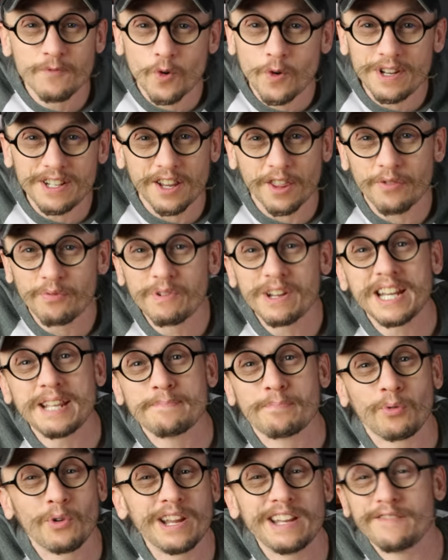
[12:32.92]
going to
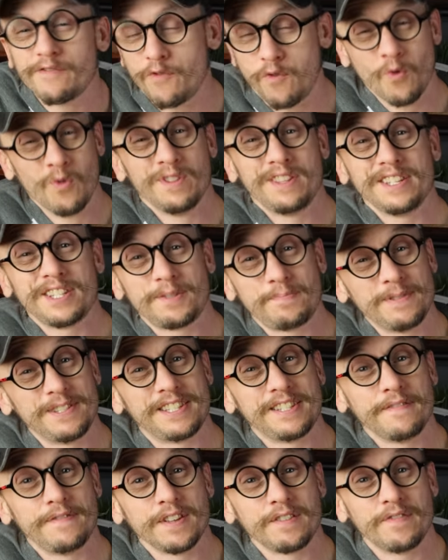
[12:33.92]
3D print for this
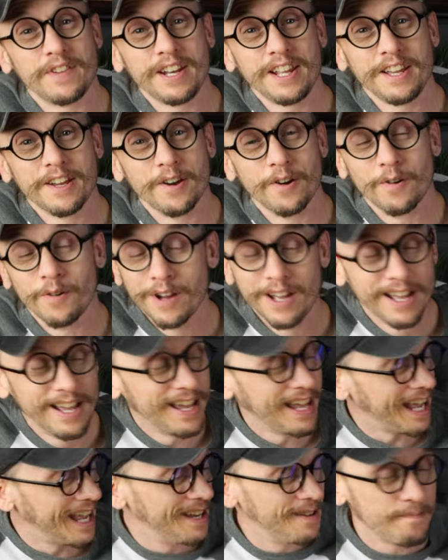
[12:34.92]
specific video,
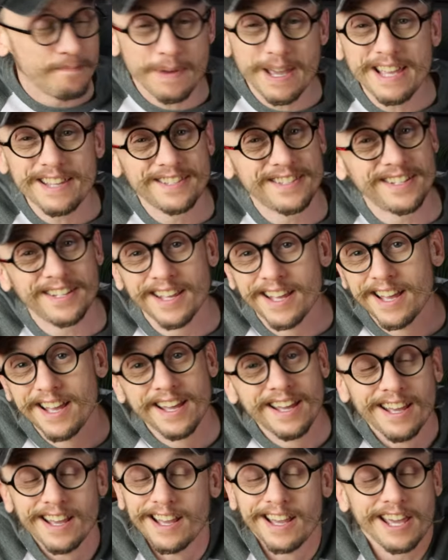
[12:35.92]
and Beast,
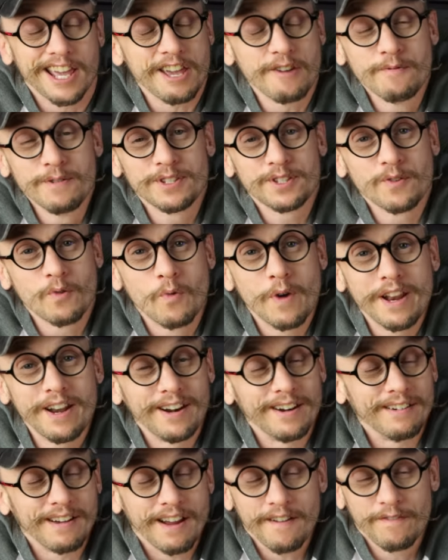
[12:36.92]
he was the
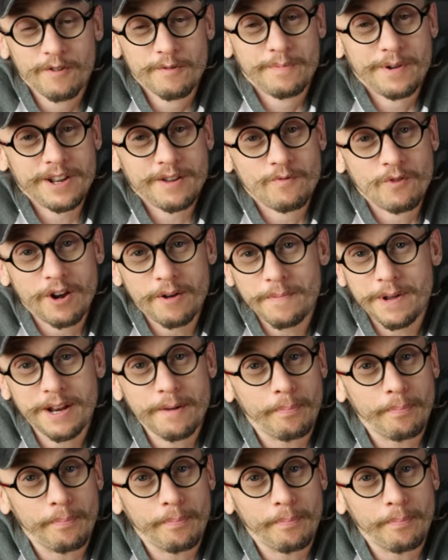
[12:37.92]
winner. Everybody wanted me